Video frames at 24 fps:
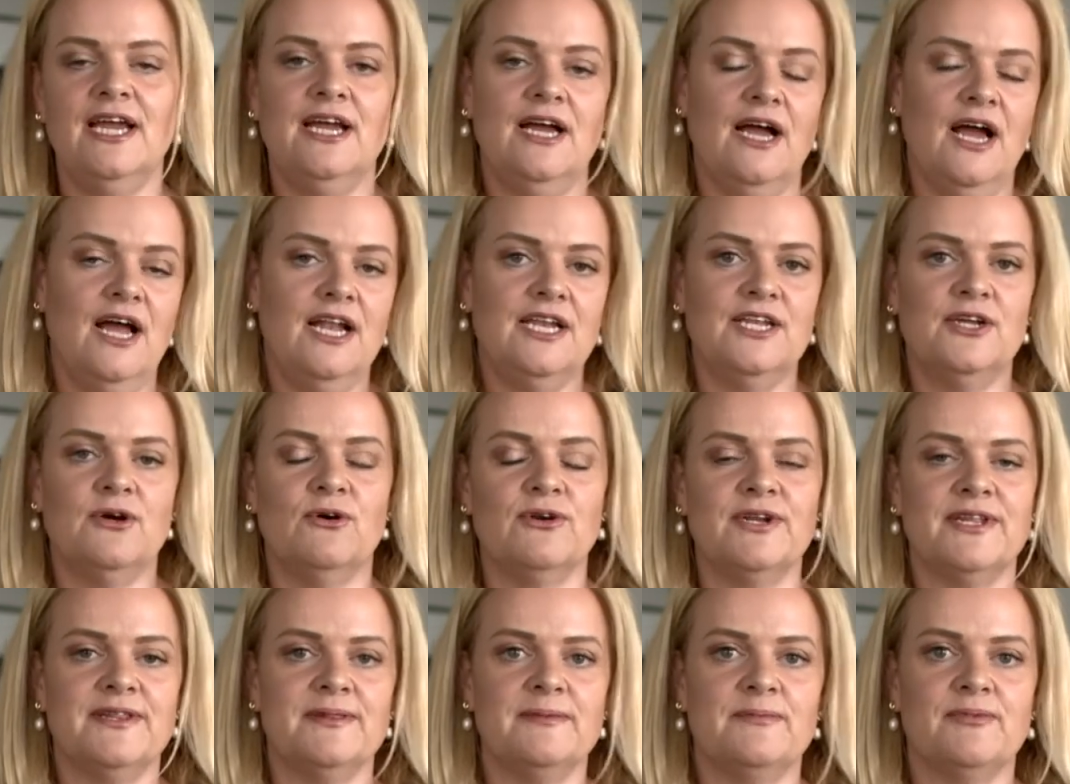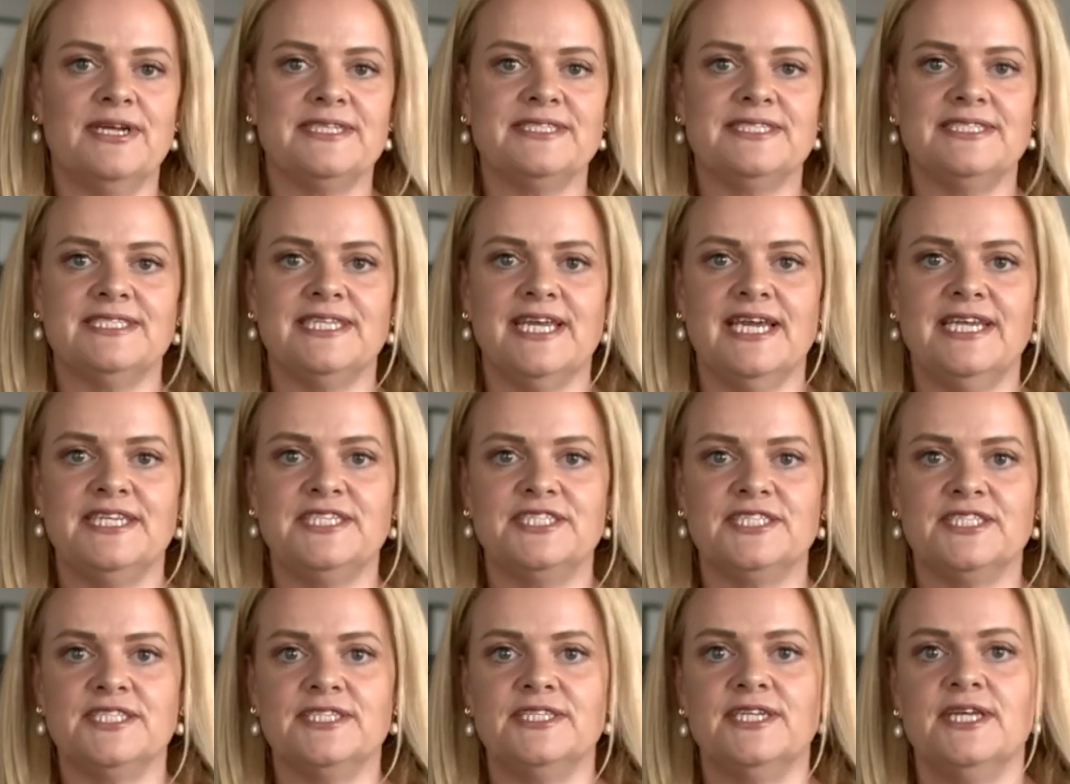early on in the
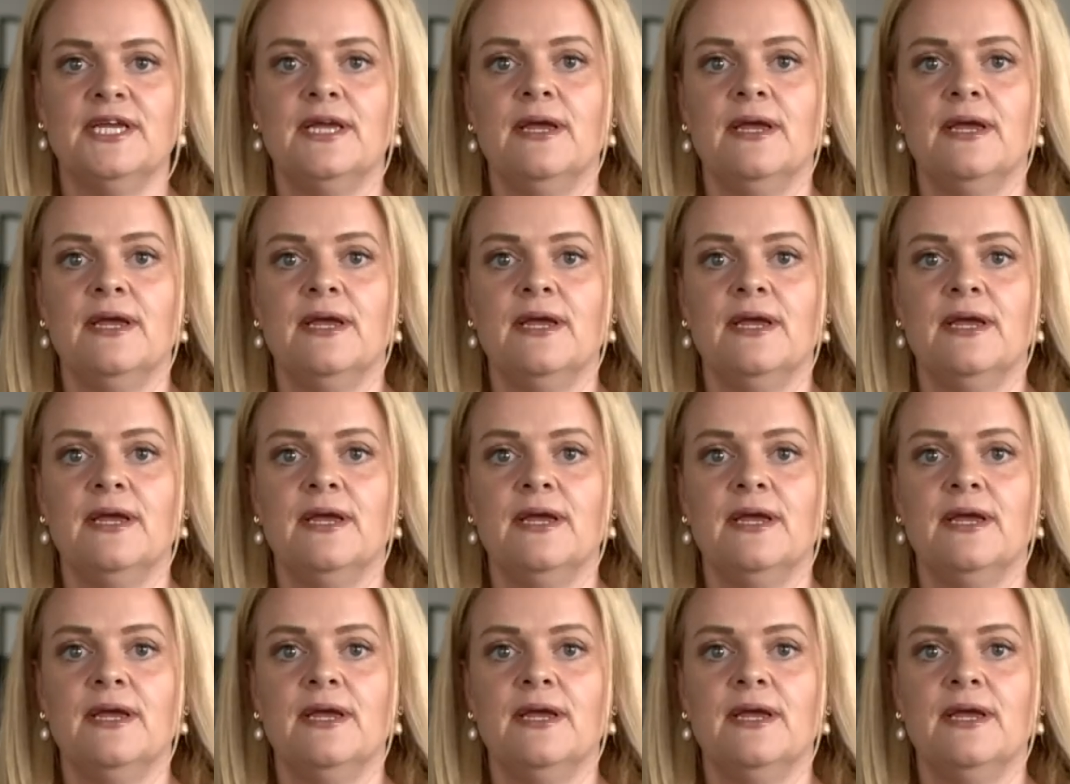presentation,